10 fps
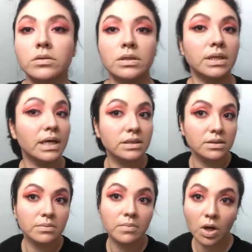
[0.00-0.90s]
So that's
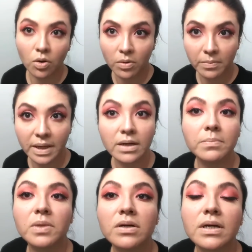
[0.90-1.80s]
my whole makeup
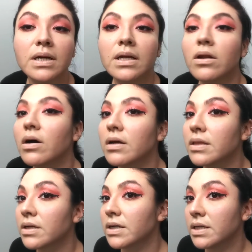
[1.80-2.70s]
look, and all
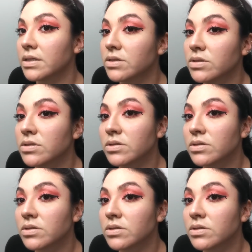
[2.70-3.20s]
there is